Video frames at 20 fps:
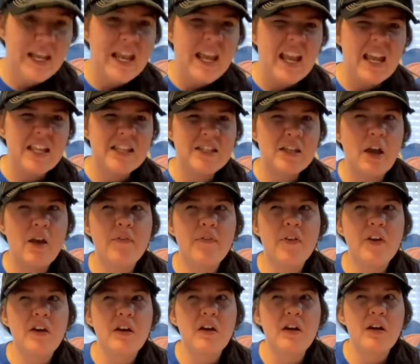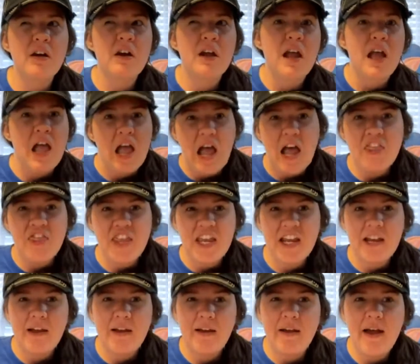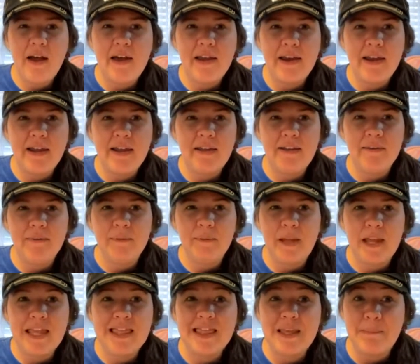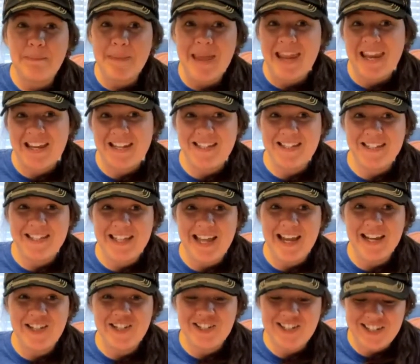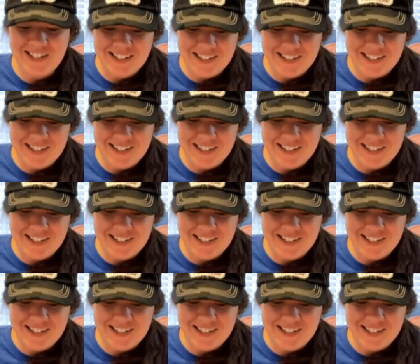It's over, I think I got it in the man section.